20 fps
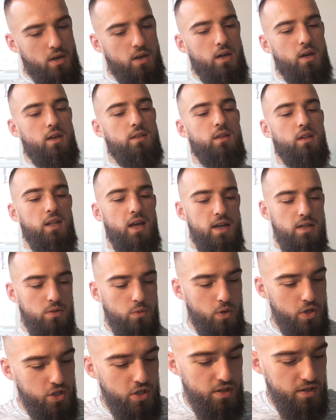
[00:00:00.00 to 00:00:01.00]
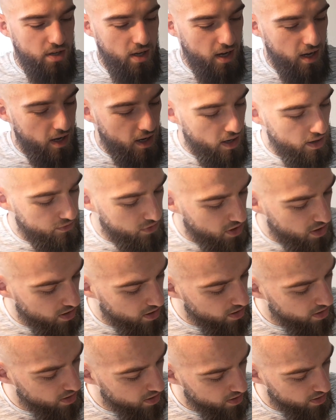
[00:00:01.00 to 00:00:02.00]
And the last question I have
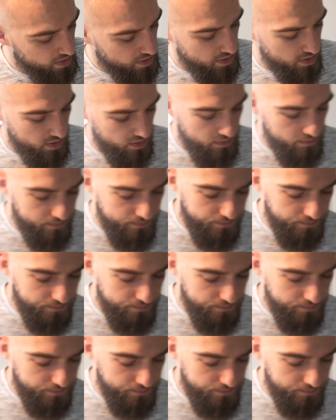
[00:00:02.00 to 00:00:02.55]
is,